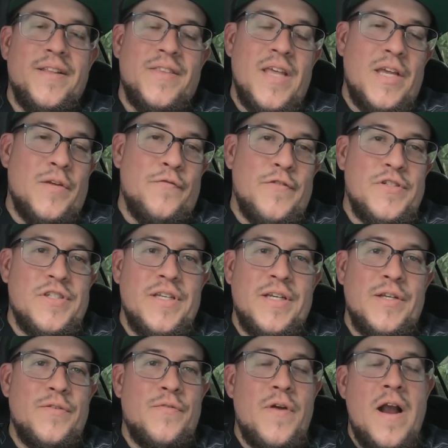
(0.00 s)
Thank you for
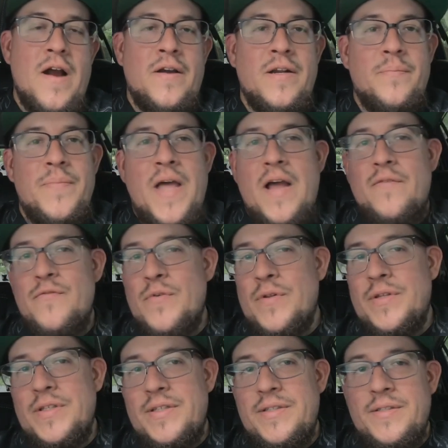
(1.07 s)
sticking around. I'm not
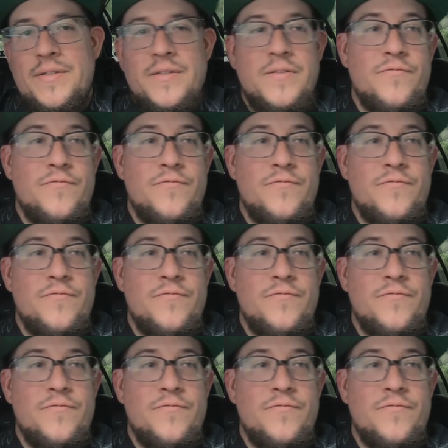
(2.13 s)
really